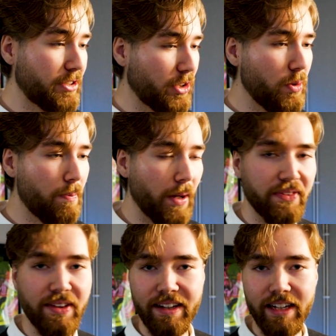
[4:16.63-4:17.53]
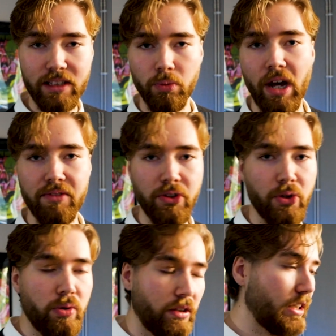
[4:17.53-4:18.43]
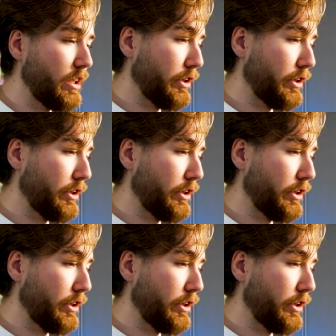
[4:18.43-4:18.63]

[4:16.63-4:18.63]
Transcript: thing to do, but that's what we have to do.